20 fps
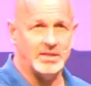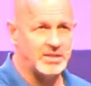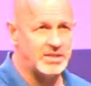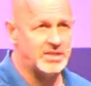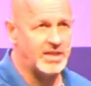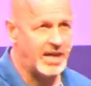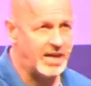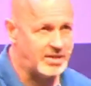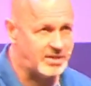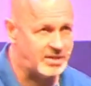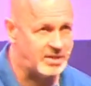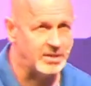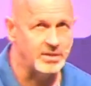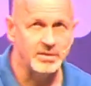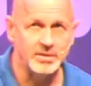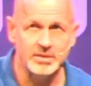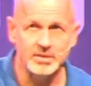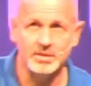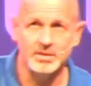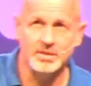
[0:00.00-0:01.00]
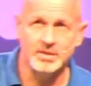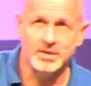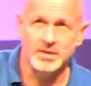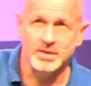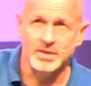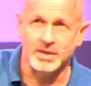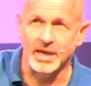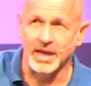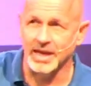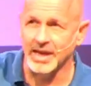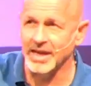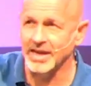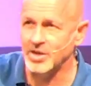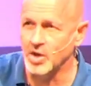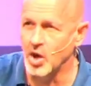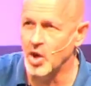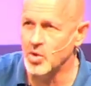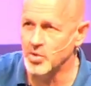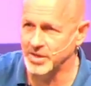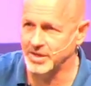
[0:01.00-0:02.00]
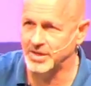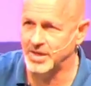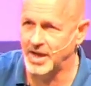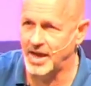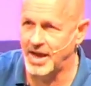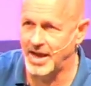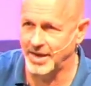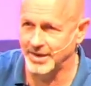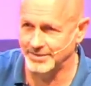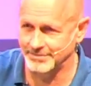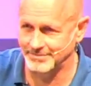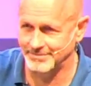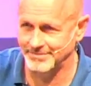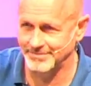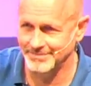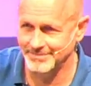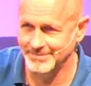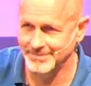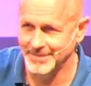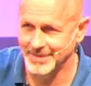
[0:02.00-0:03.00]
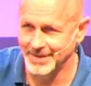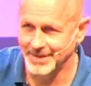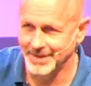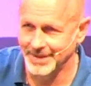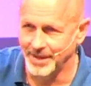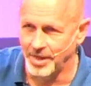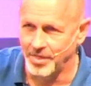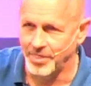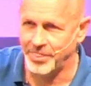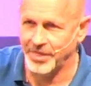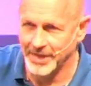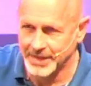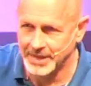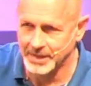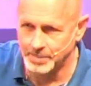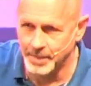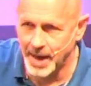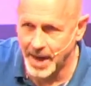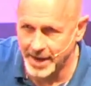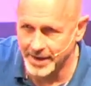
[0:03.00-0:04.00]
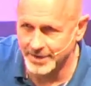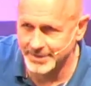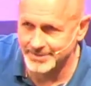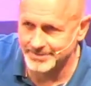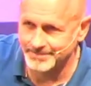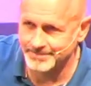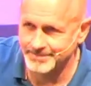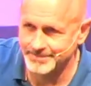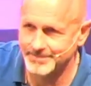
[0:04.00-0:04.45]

and Satan and a go in God? Think about it.